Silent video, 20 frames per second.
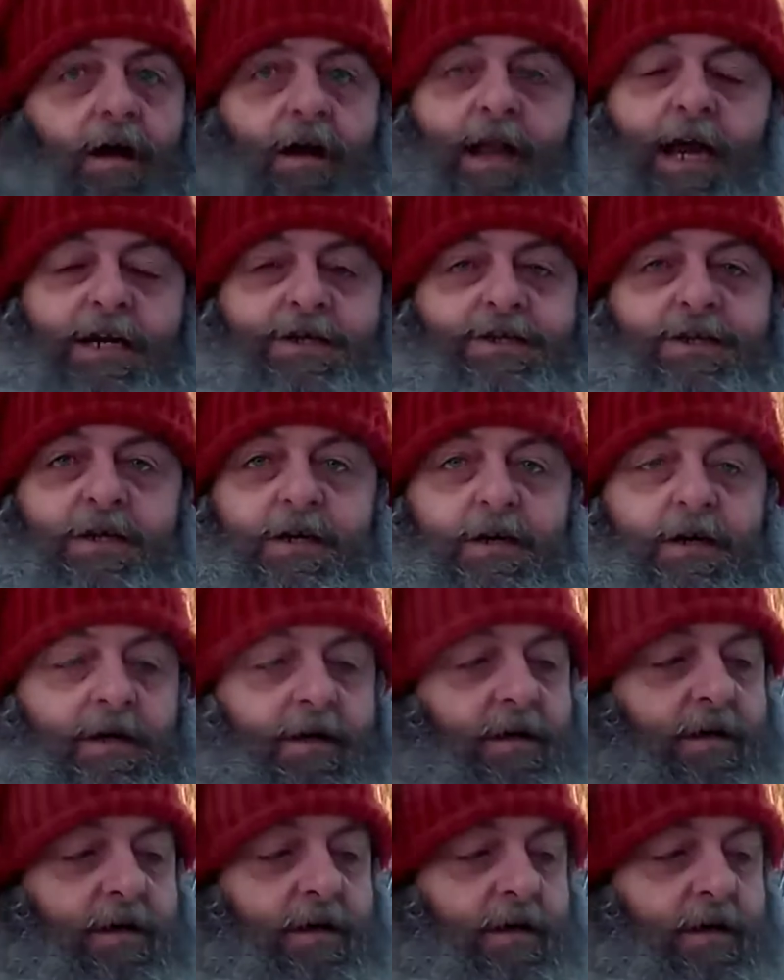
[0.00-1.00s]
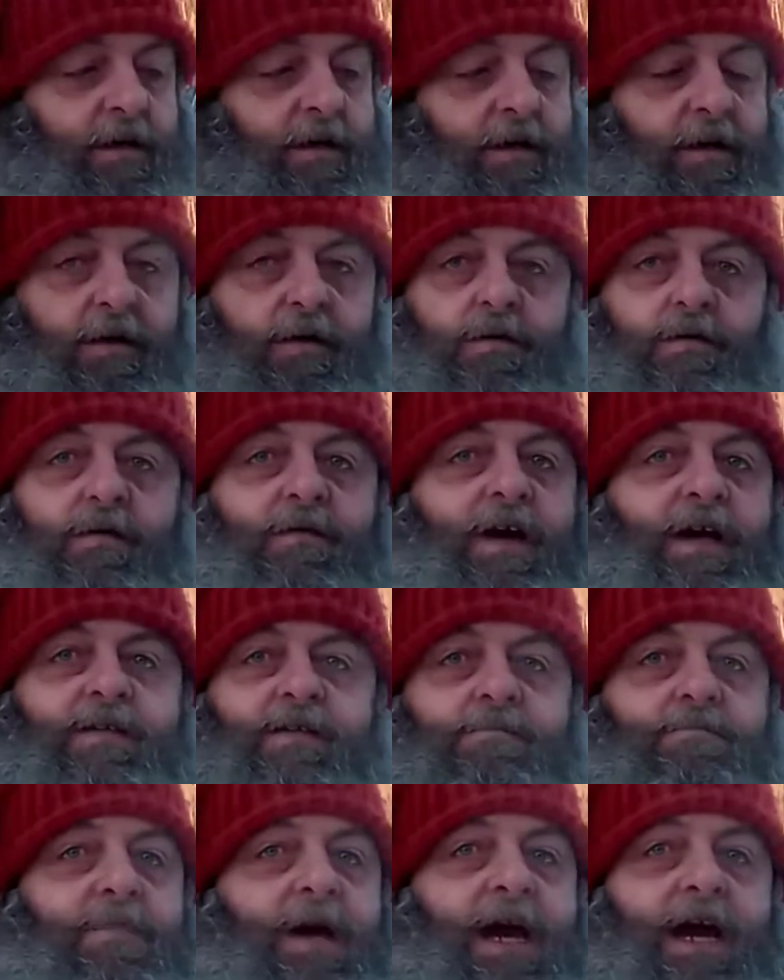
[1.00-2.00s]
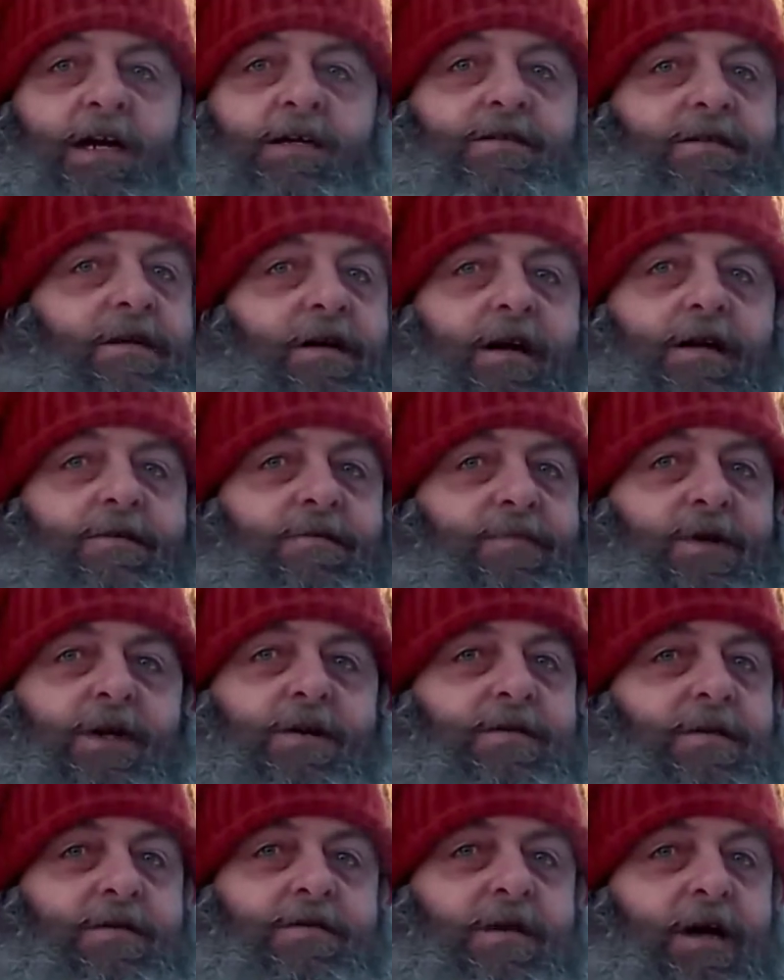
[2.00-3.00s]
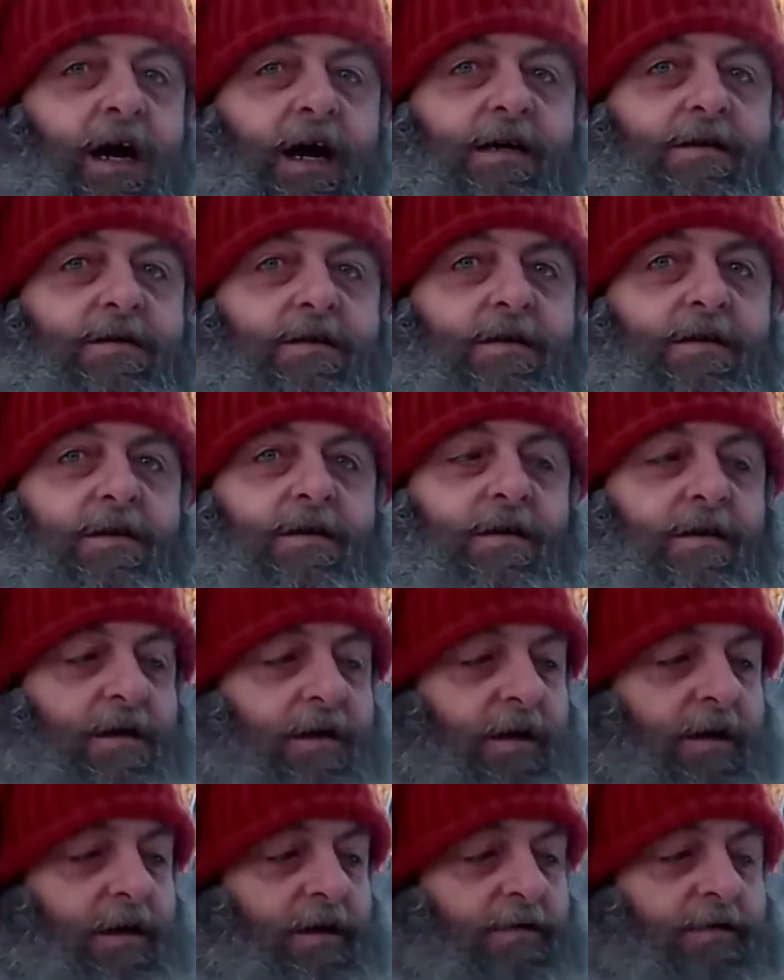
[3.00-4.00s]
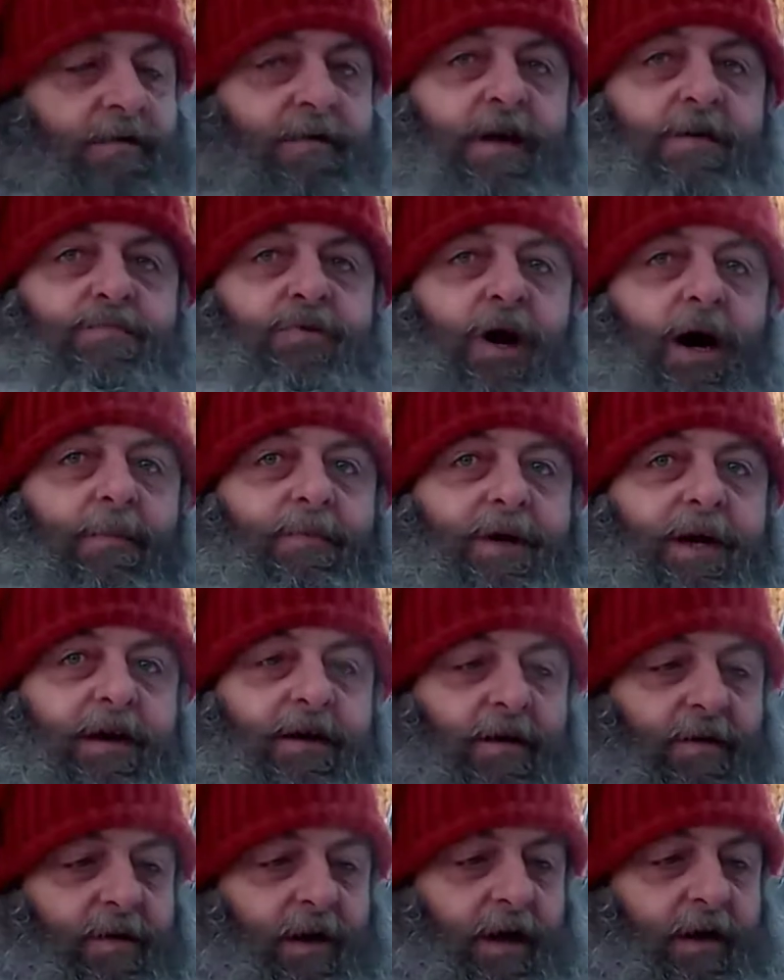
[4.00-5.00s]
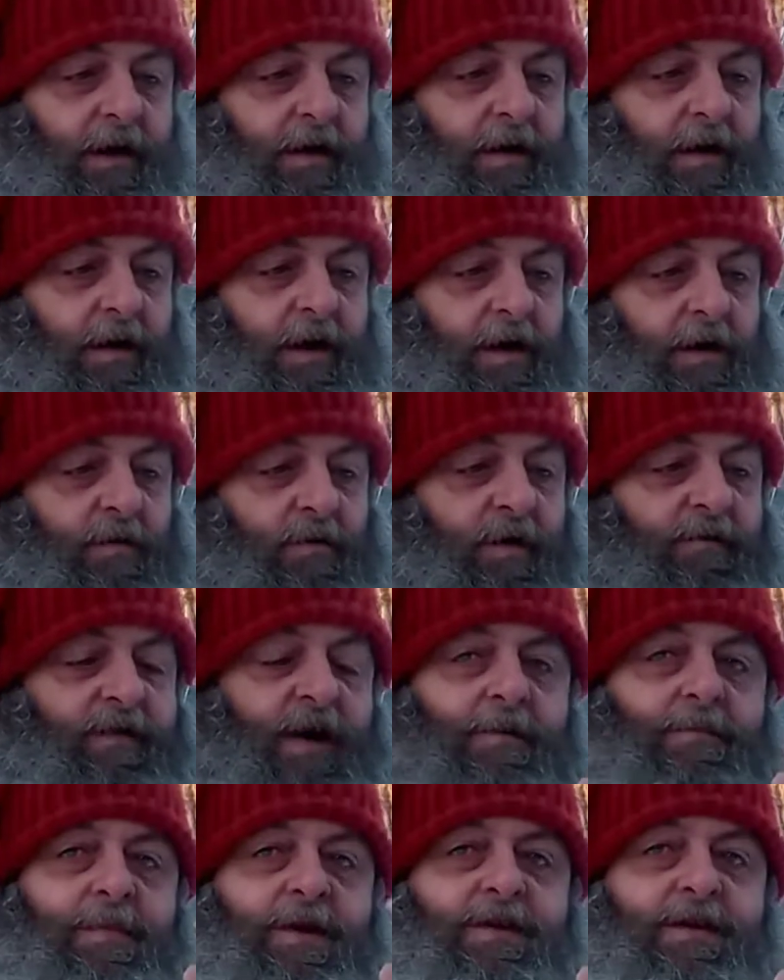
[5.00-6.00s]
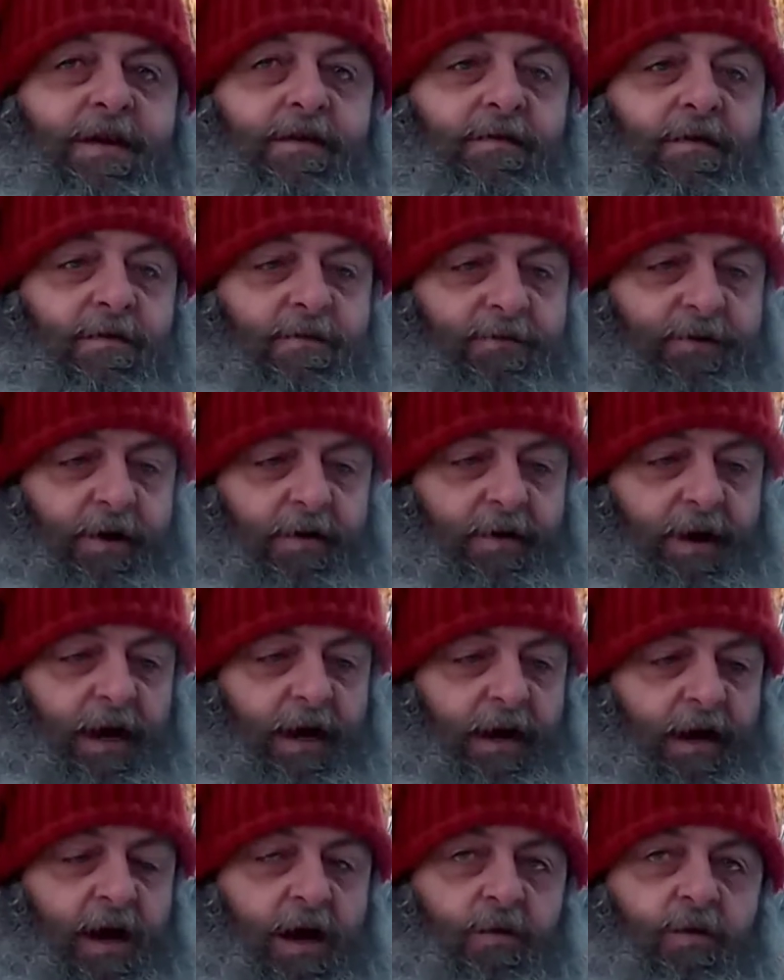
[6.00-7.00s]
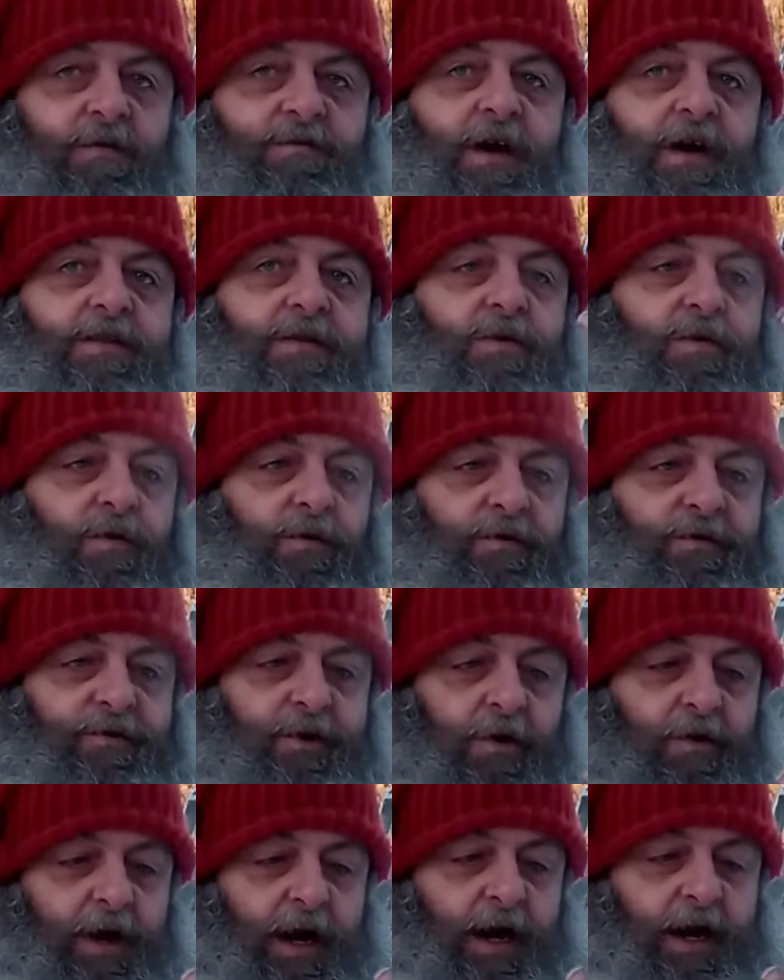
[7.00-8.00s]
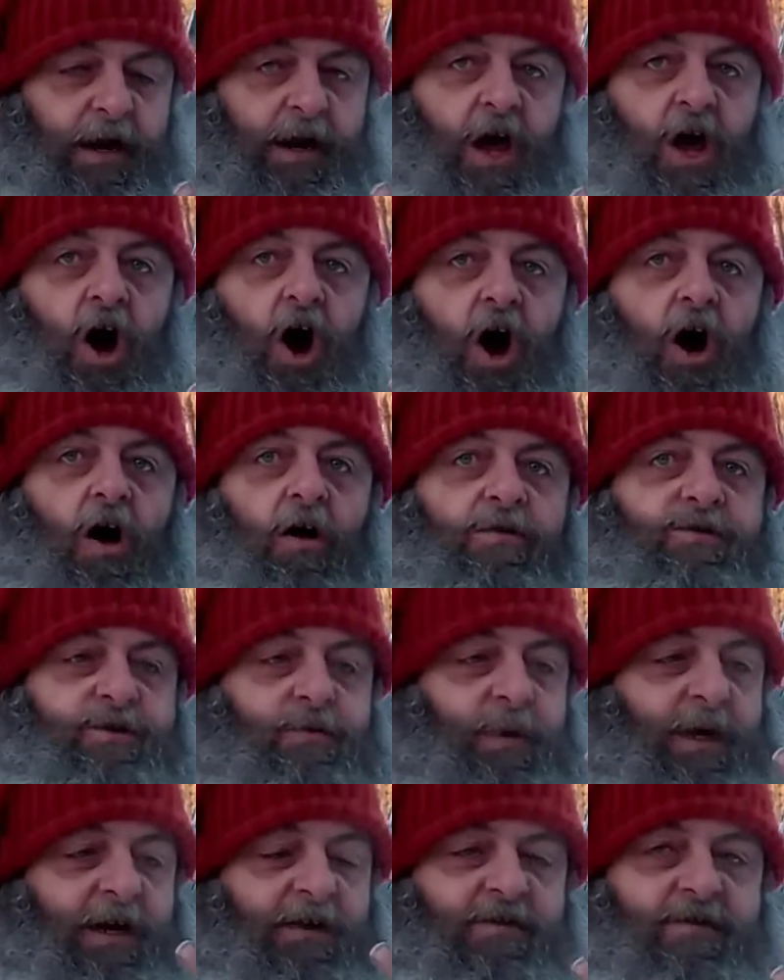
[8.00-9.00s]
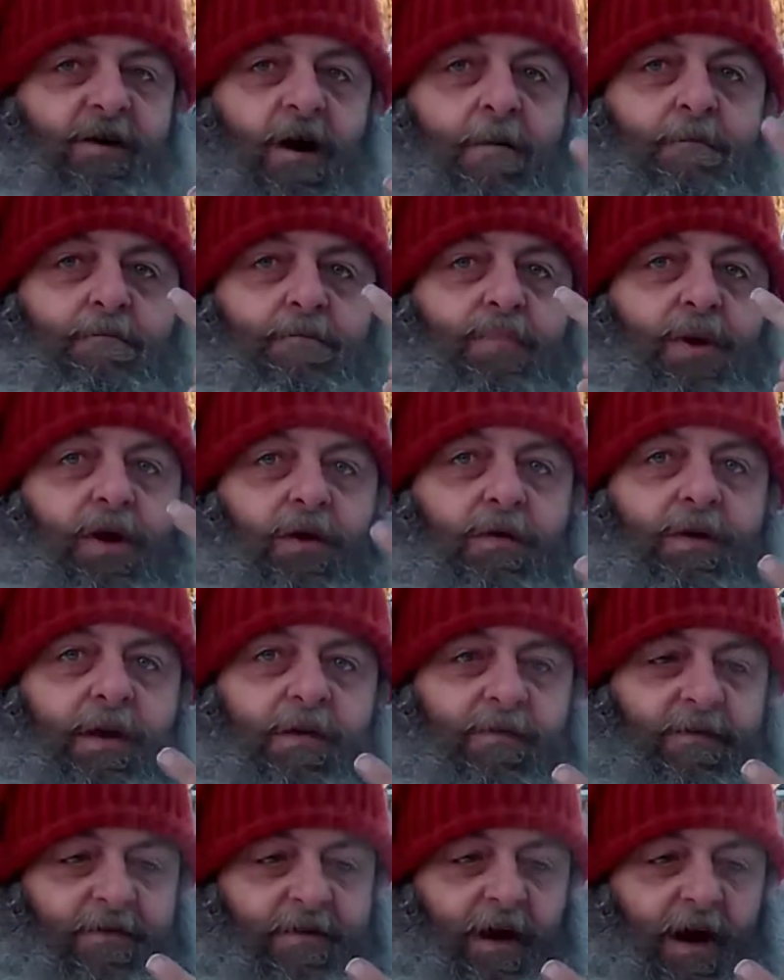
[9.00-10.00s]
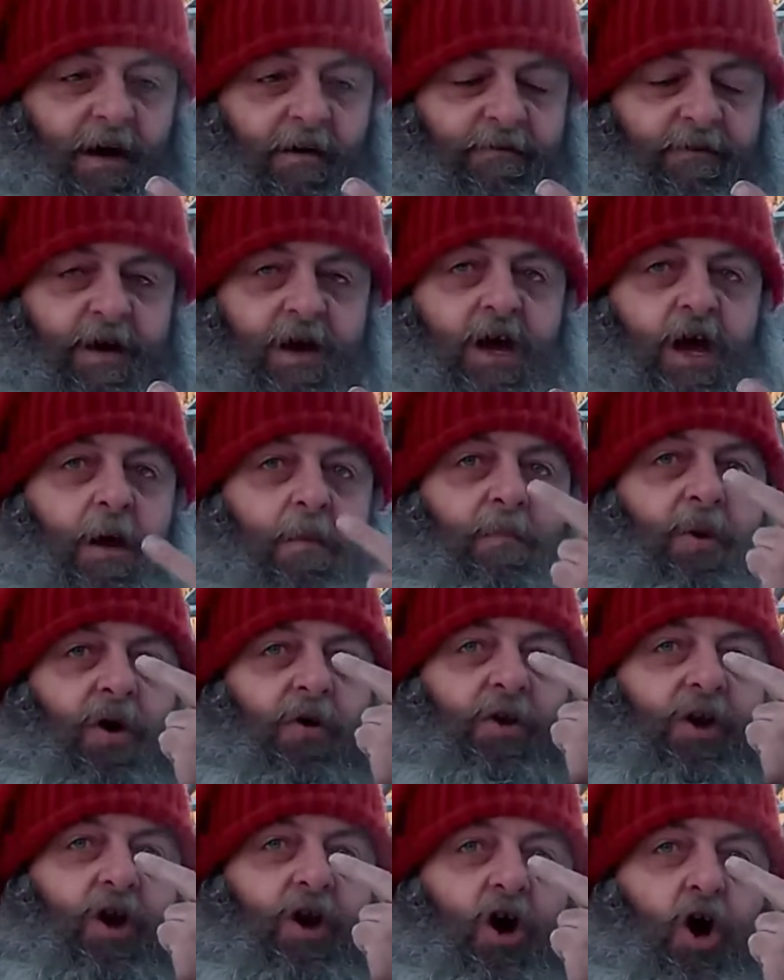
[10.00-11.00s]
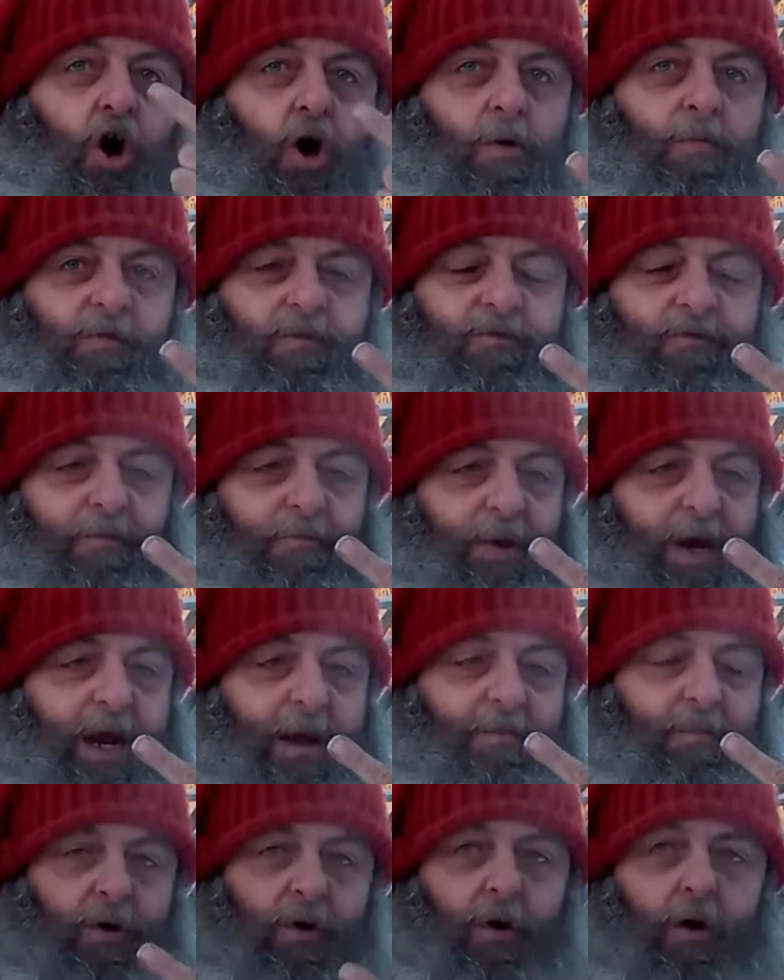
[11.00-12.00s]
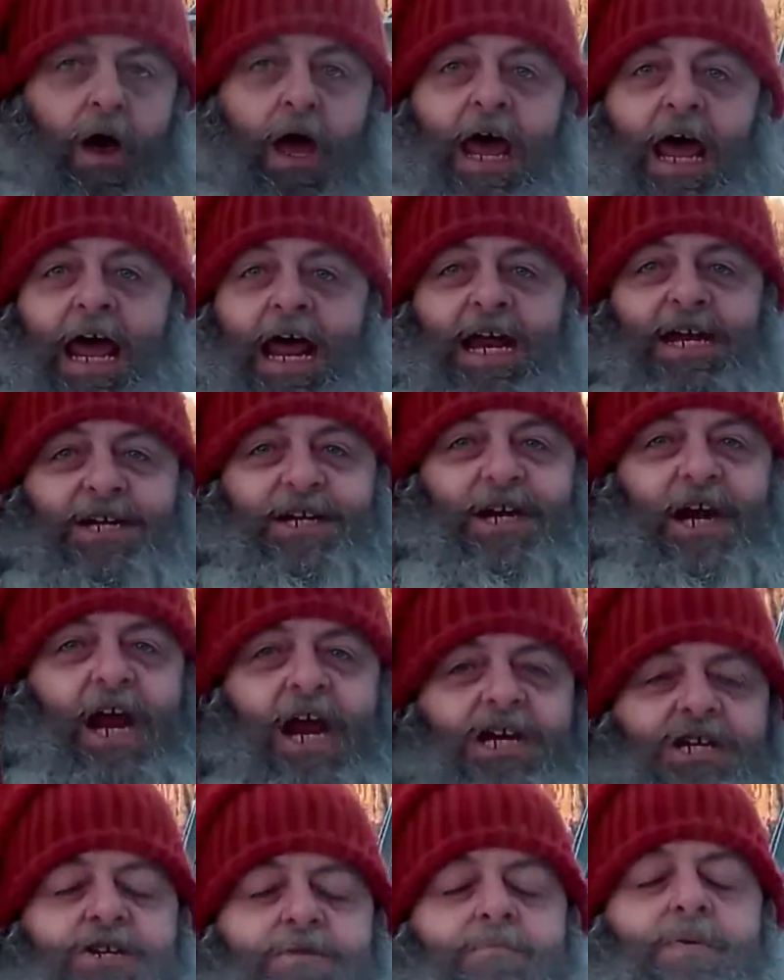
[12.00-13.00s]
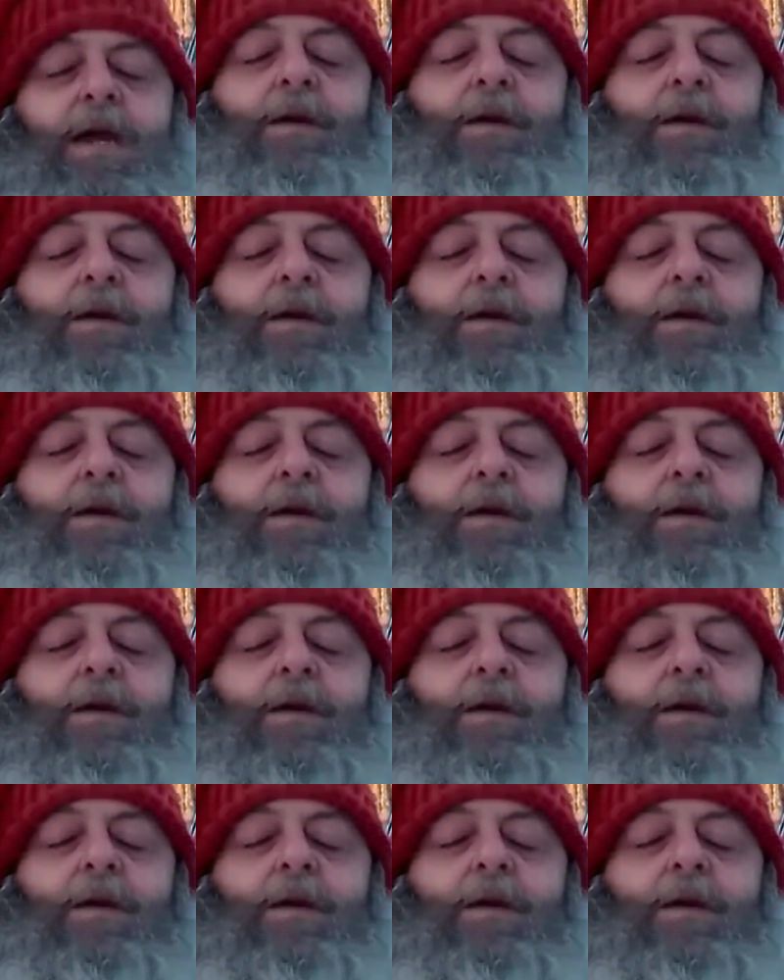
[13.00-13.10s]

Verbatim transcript: last year, we had some major contributions, guys. We had property donated. We've got materials donated. We've got tools donated. Also, we can start building stuff, building homes for people, teaching